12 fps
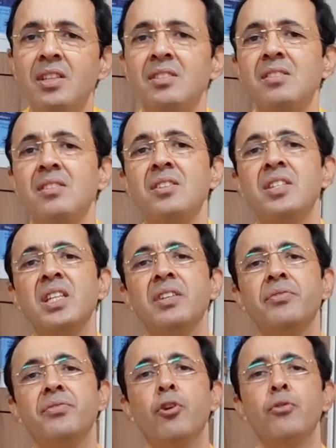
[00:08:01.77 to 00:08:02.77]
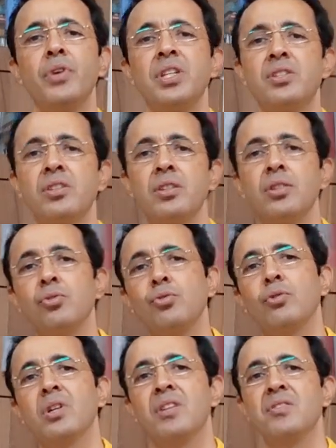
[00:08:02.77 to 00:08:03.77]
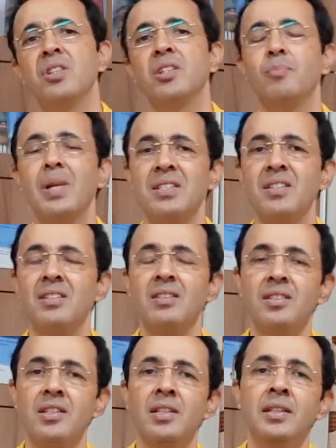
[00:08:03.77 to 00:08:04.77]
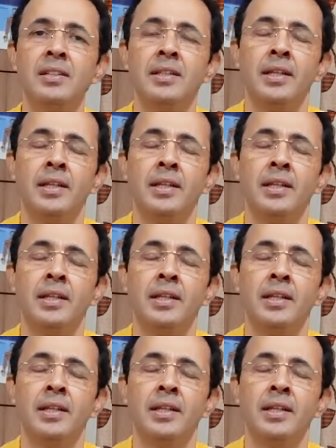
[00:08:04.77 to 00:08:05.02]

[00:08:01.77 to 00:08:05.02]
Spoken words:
is a surgery for which you should consult a plastic surgeon.